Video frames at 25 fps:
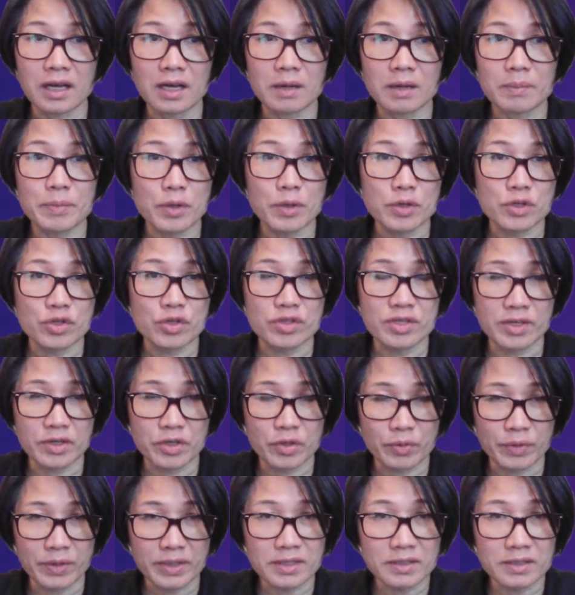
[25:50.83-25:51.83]
purchase a
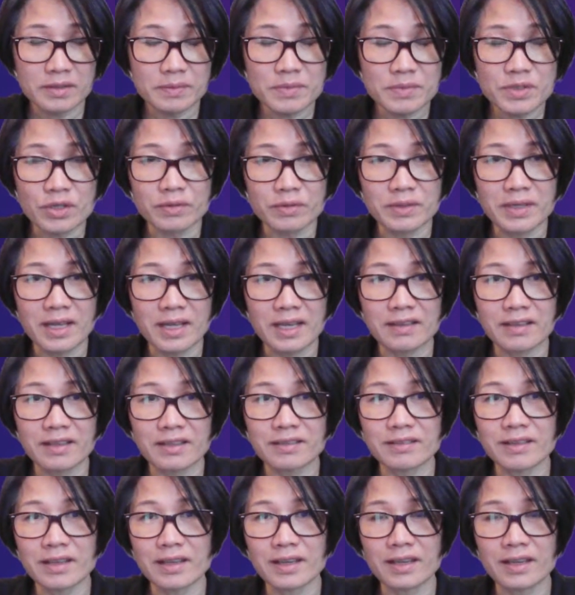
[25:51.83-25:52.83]
curriculum so that
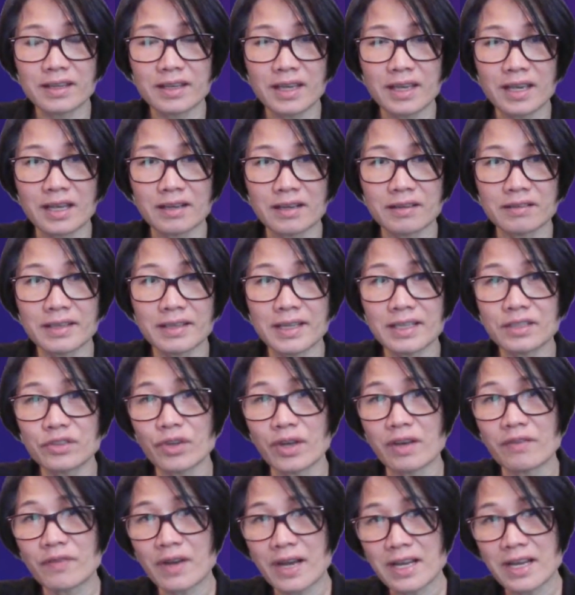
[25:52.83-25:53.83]
they can let
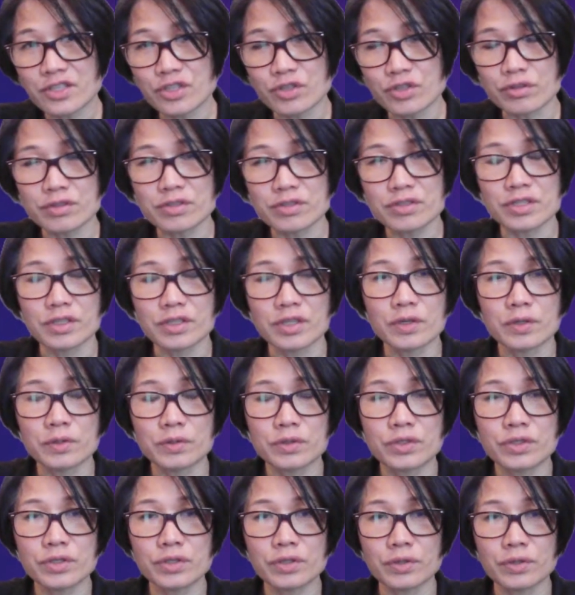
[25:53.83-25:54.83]
the advisors
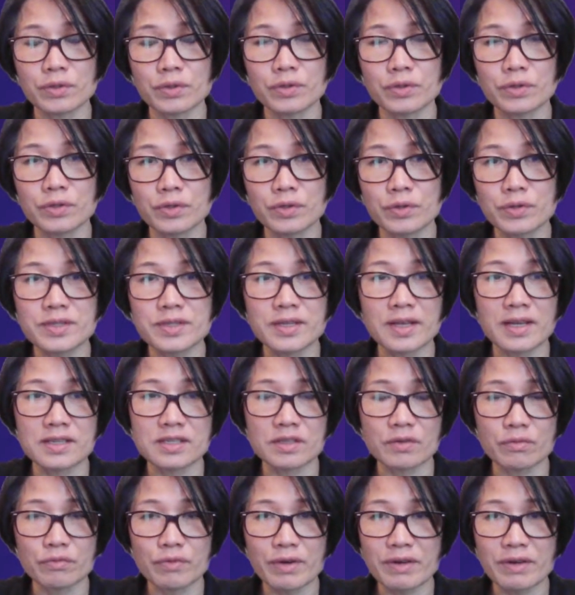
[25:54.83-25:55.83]
to use that
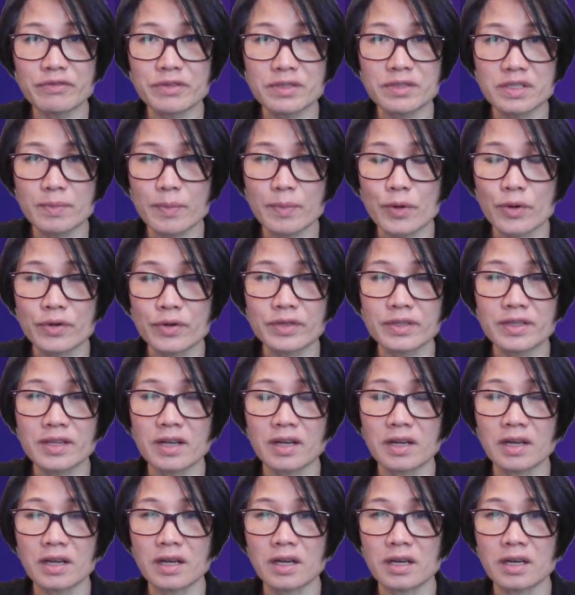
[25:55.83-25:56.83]
as a reference point
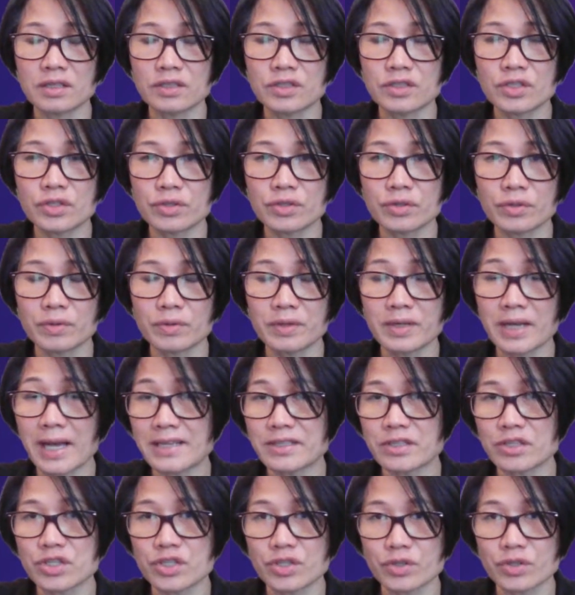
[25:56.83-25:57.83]
to
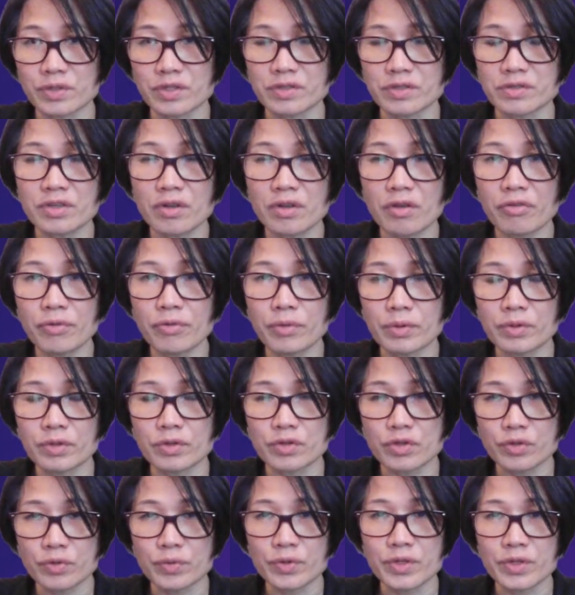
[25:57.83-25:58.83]
guide the students through the
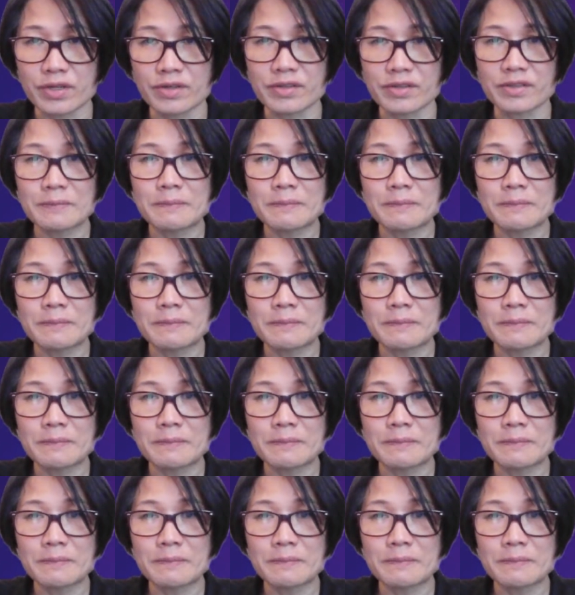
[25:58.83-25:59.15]
school year.